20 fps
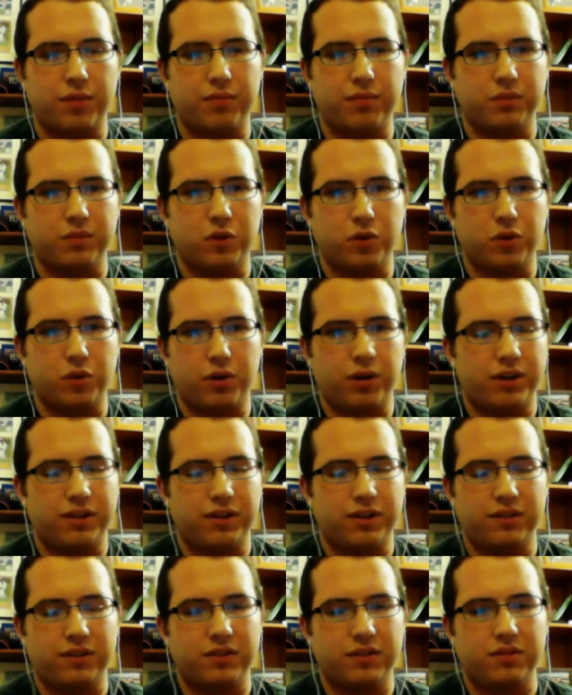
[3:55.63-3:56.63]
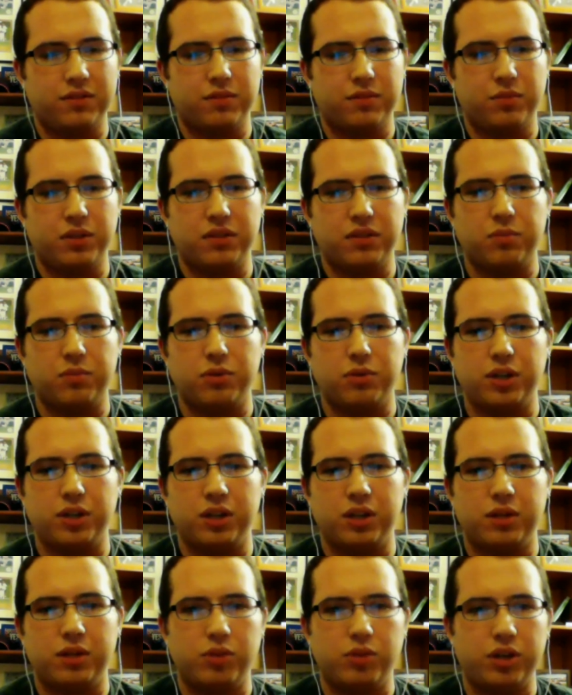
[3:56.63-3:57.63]
Korra. It's
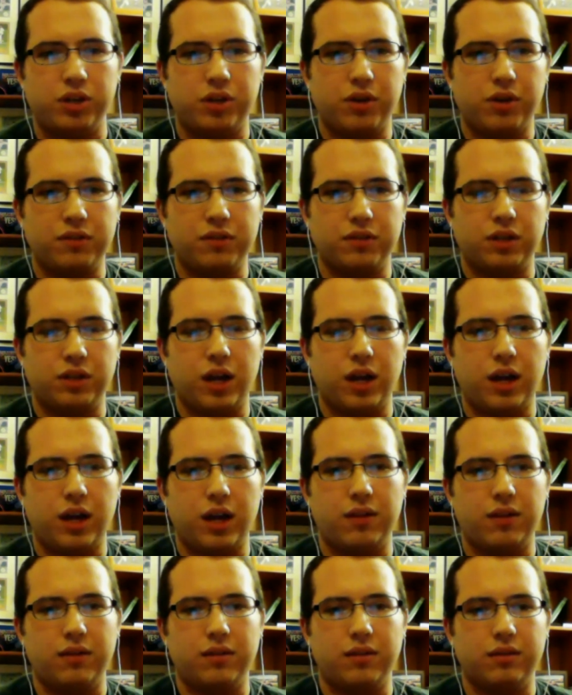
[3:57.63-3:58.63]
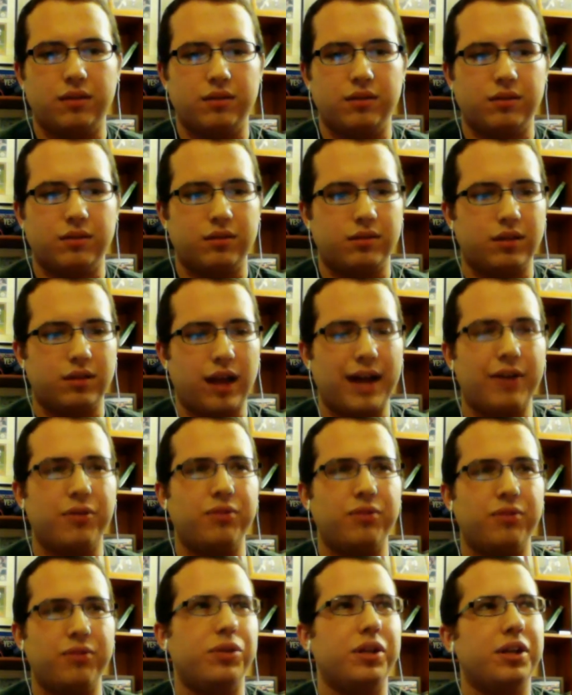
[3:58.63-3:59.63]
pretty crazy, and I
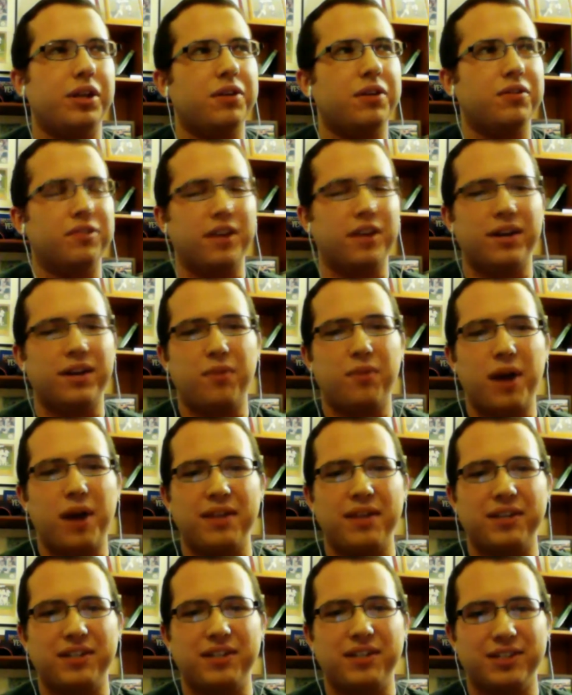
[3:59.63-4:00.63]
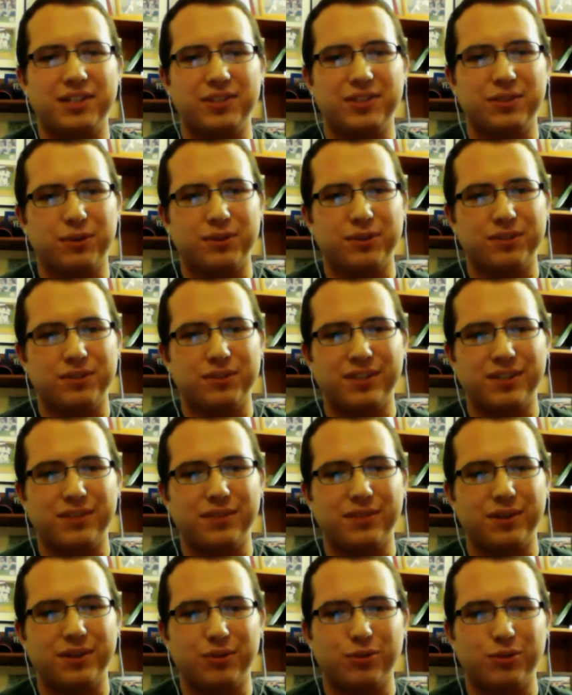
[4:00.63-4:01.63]
don't really understand why they changed. There weren't
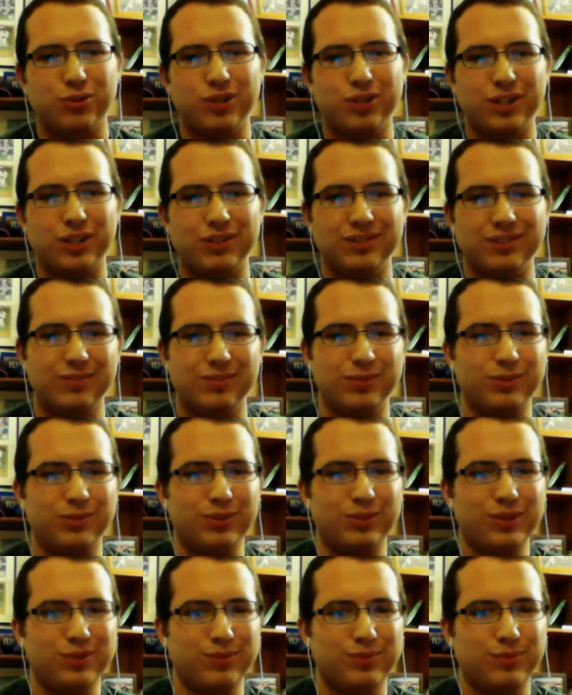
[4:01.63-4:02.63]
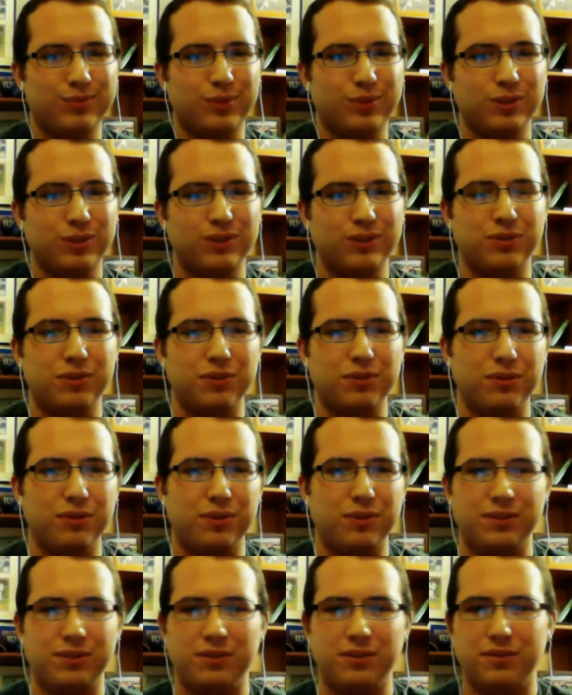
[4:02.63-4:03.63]
significant crew changes between books 2 and 3.
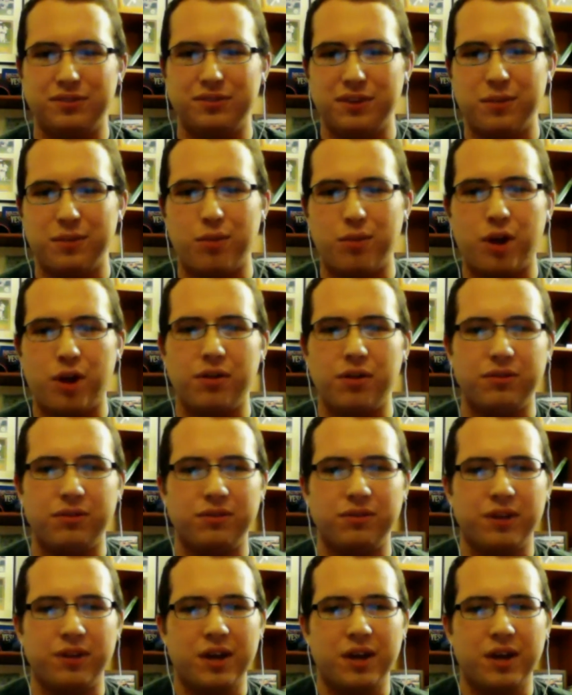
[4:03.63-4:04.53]
We still have the same writers.